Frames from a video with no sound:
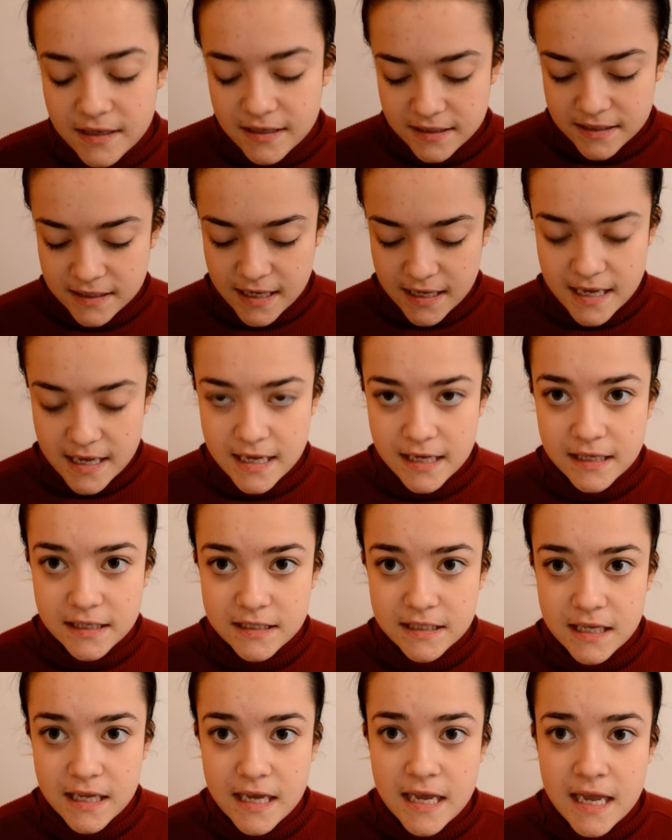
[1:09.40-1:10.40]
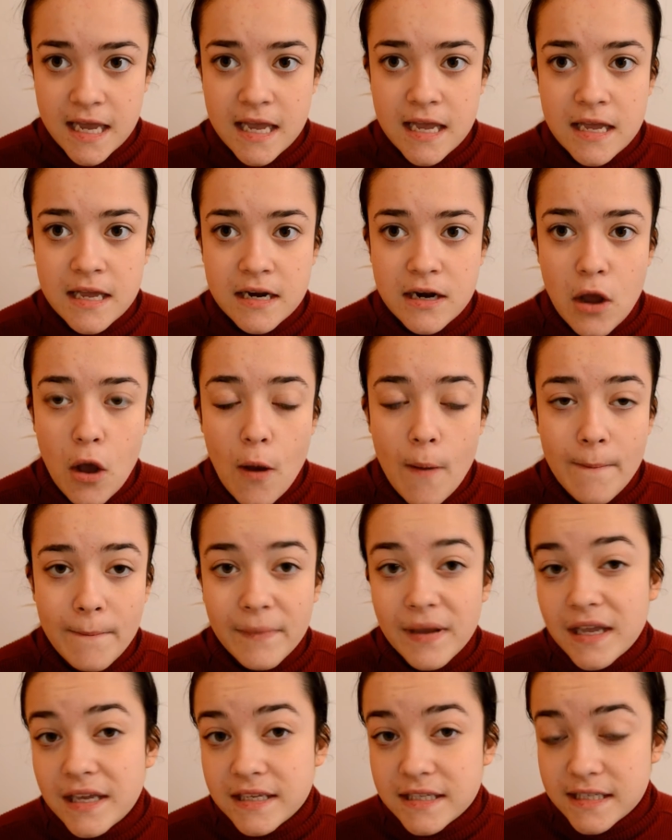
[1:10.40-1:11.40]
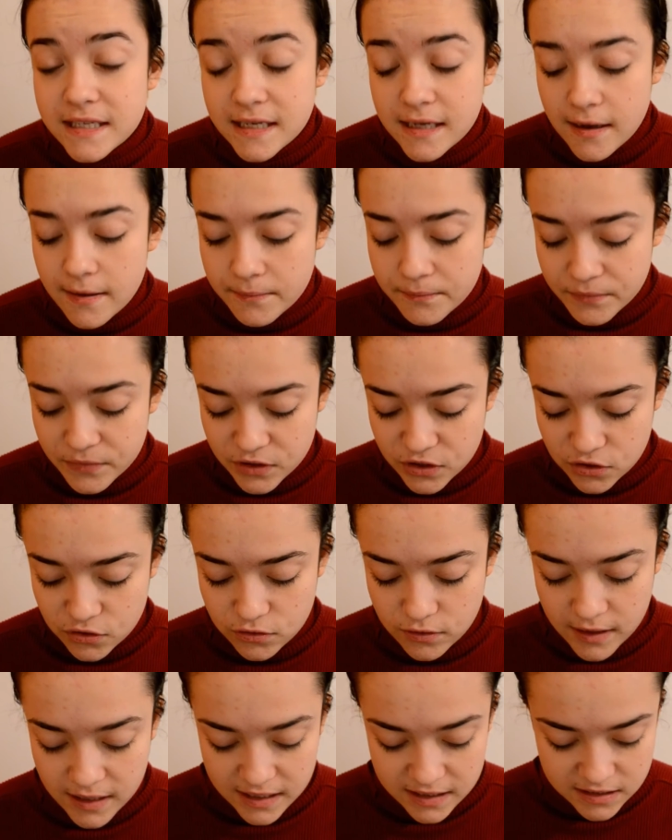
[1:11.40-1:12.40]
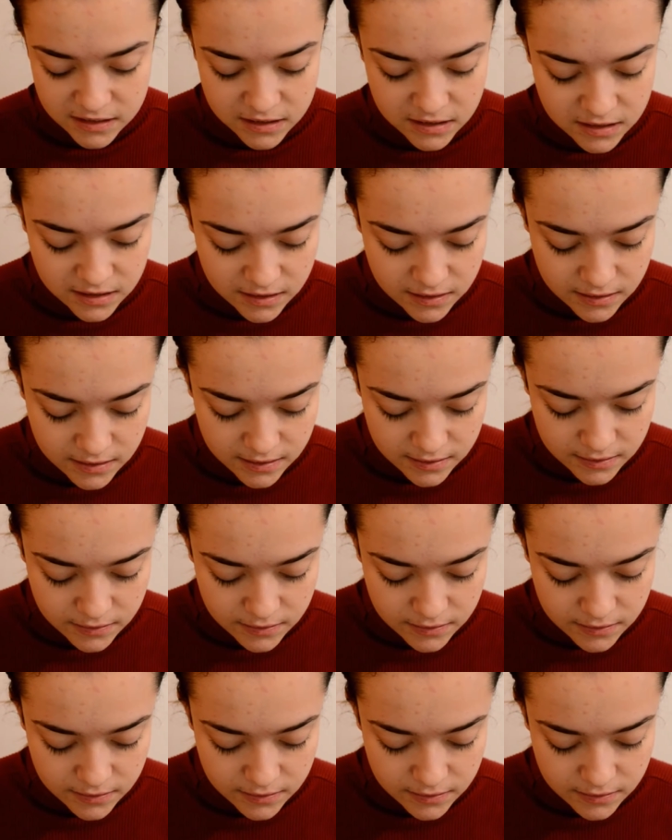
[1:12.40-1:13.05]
This is an amazing moisturizer.